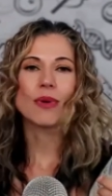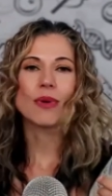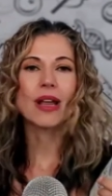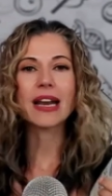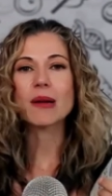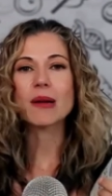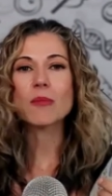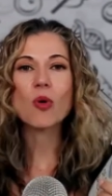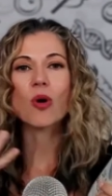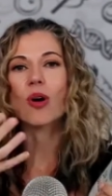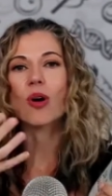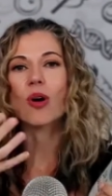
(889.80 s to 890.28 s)

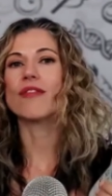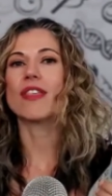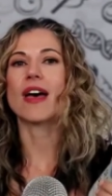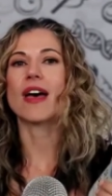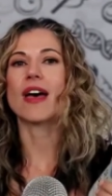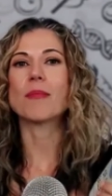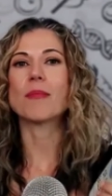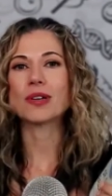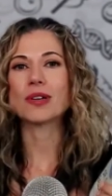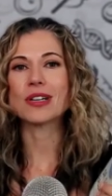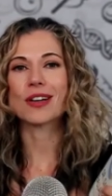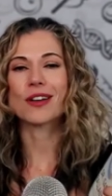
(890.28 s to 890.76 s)
getting more of
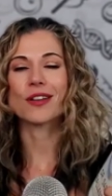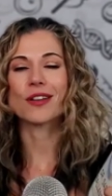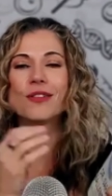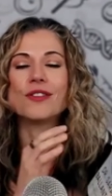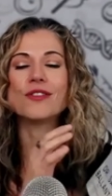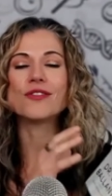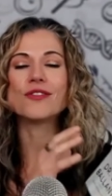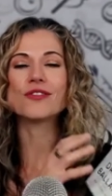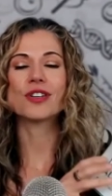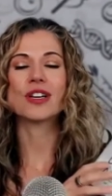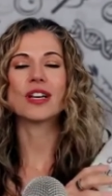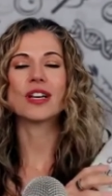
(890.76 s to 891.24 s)
that particular
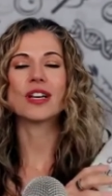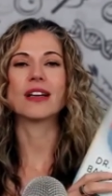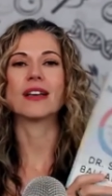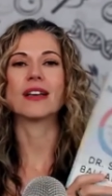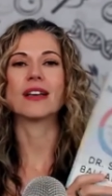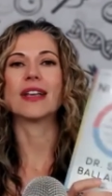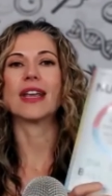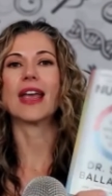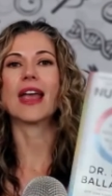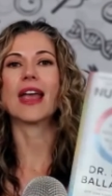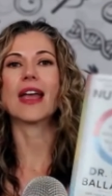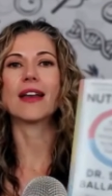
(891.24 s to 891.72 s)
nutrient
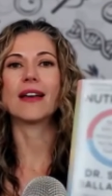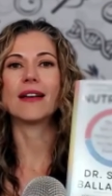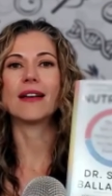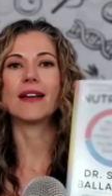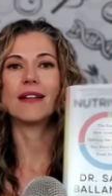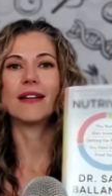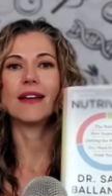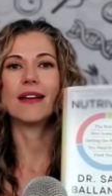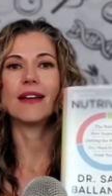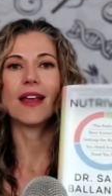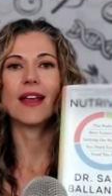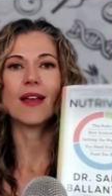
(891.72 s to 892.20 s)

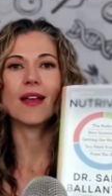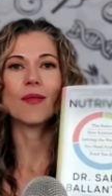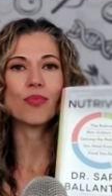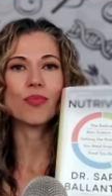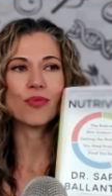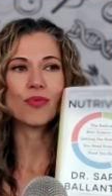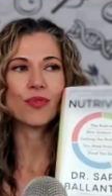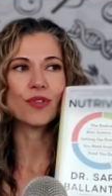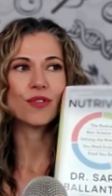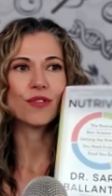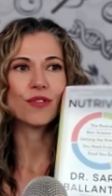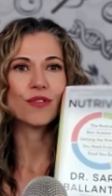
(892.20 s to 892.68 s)
can
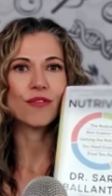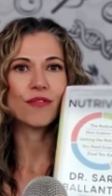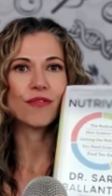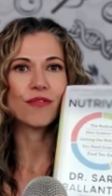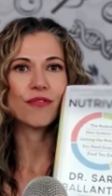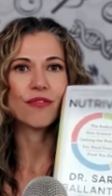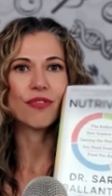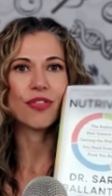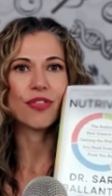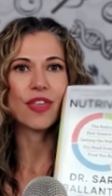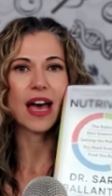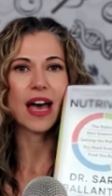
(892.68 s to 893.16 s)
improve
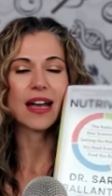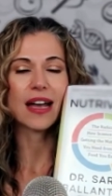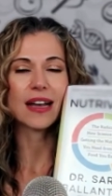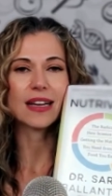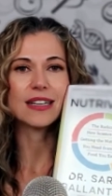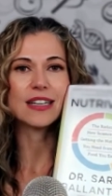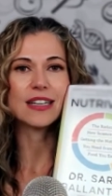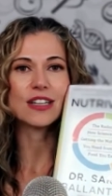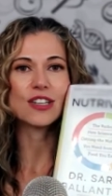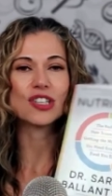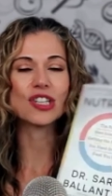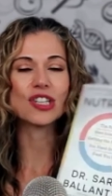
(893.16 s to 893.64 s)
that
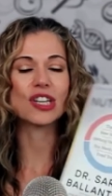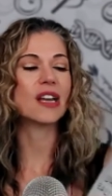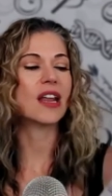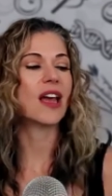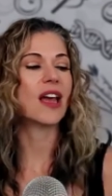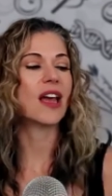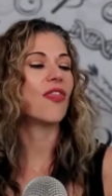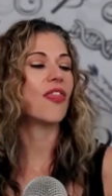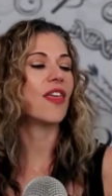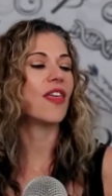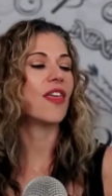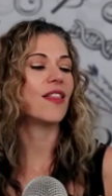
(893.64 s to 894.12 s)
condition.
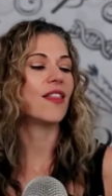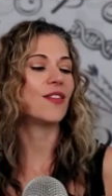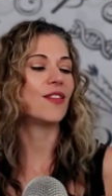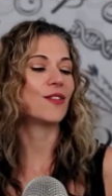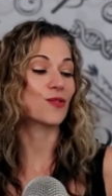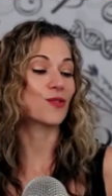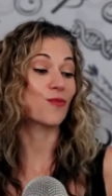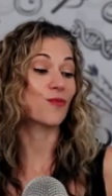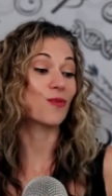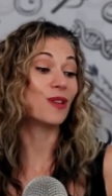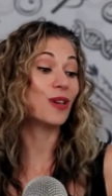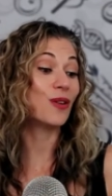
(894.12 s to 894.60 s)
And then
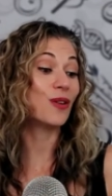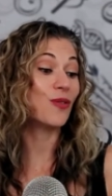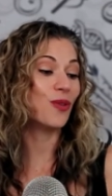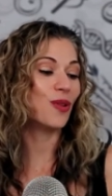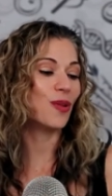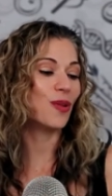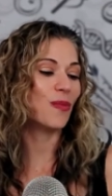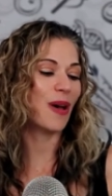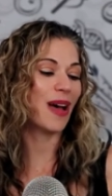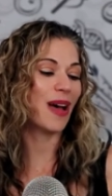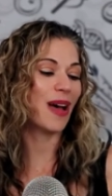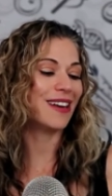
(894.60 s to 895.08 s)
there's a really
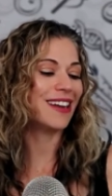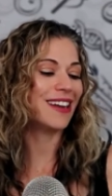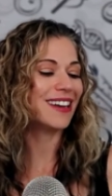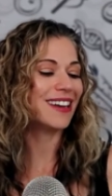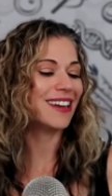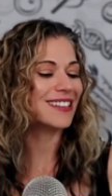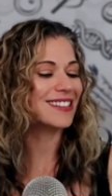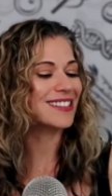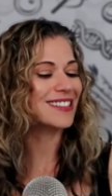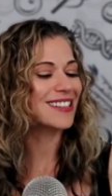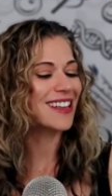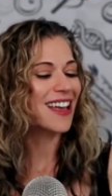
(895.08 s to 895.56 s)
cool
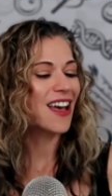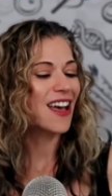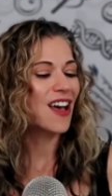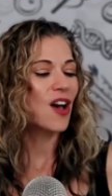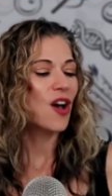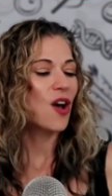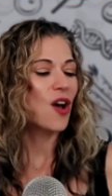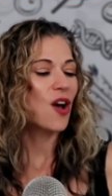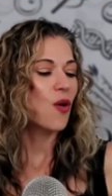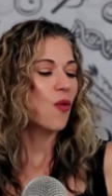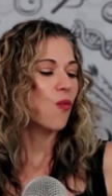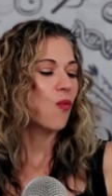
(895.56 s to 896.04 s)
appendix
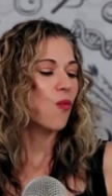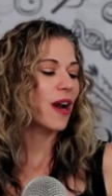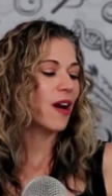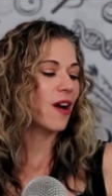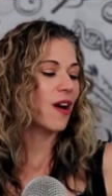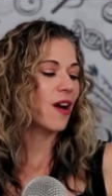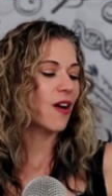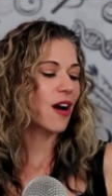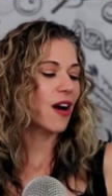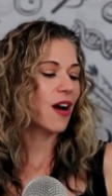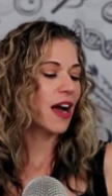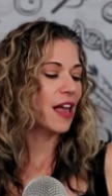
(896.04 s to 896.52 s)

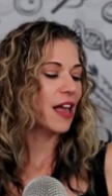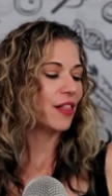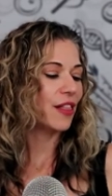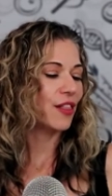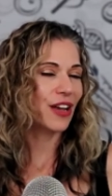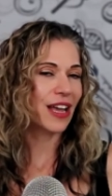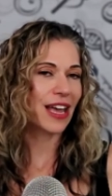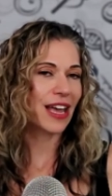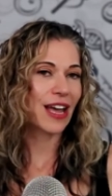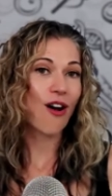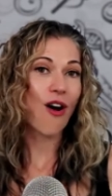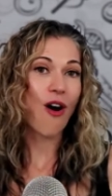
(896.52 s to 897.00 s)
where I
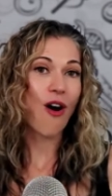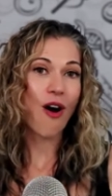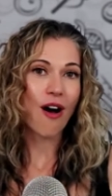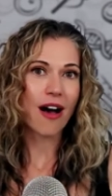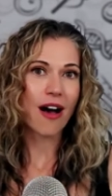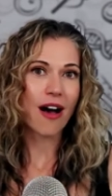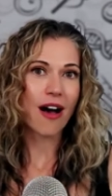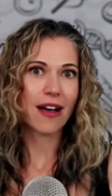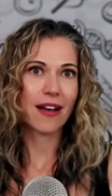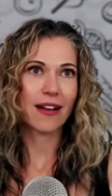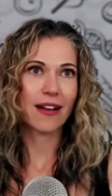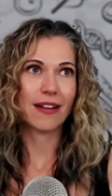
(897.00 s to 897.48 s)
look at,
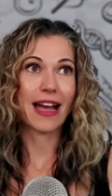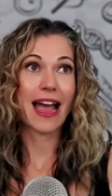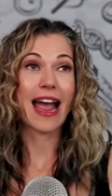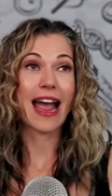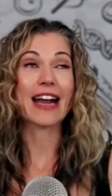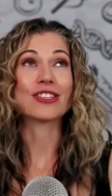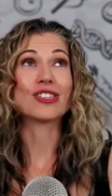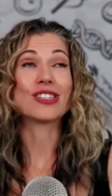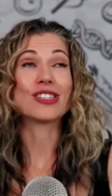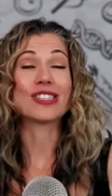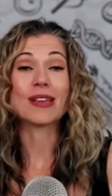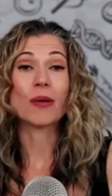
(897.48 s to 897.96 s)
uh, I
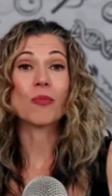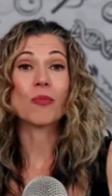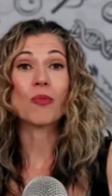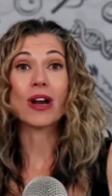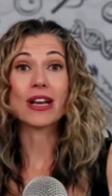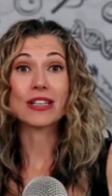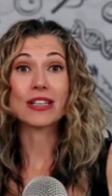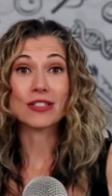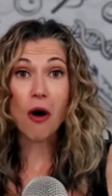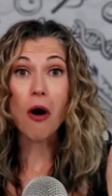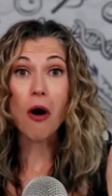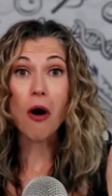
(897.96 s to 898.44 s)
actually just
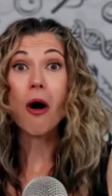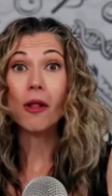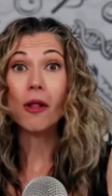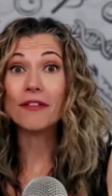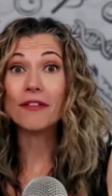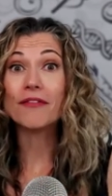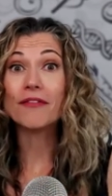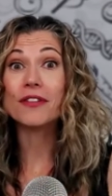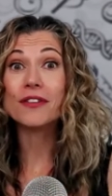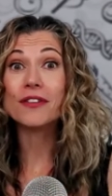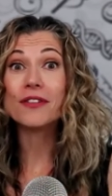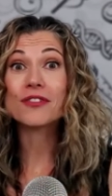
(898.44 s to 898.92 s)
summarize all
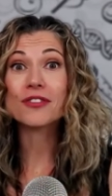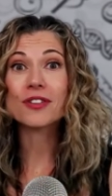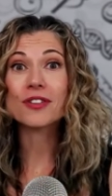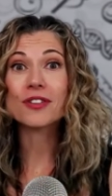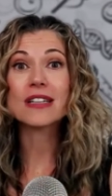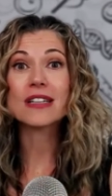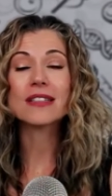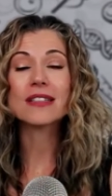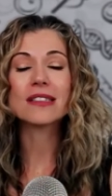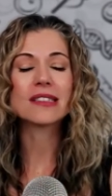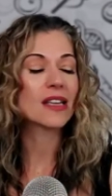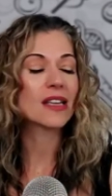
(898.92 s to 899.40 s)
of the
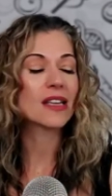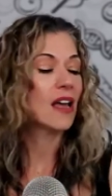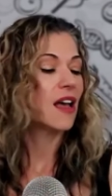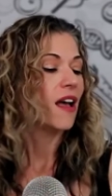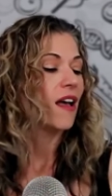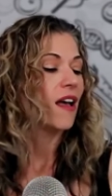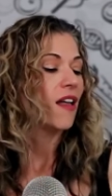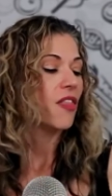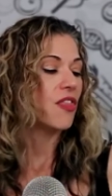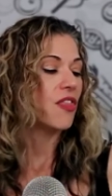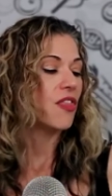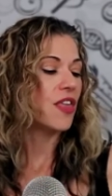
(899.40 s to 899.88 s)
nutrients
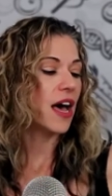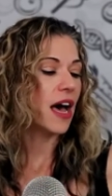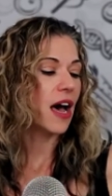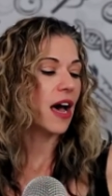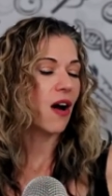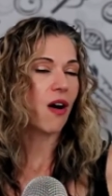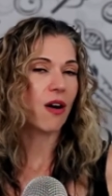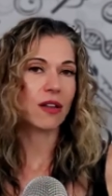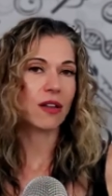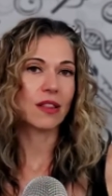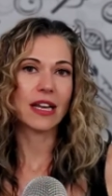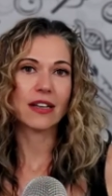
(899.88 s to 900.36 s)
that
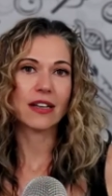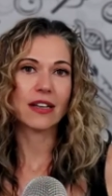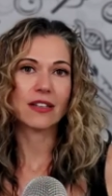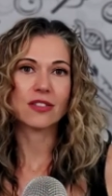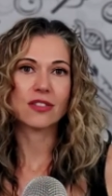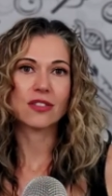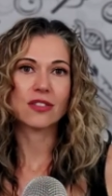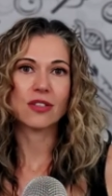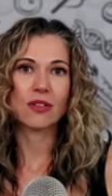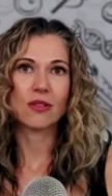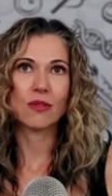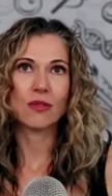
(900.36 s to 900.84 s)
are linked
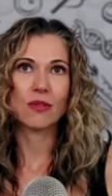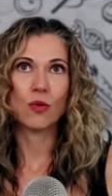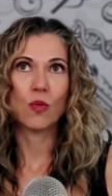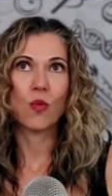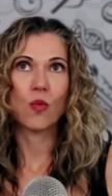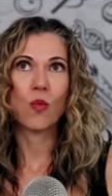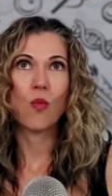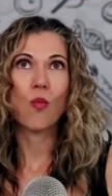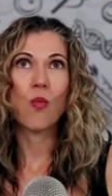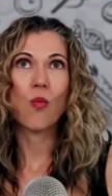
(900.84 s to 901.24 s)
to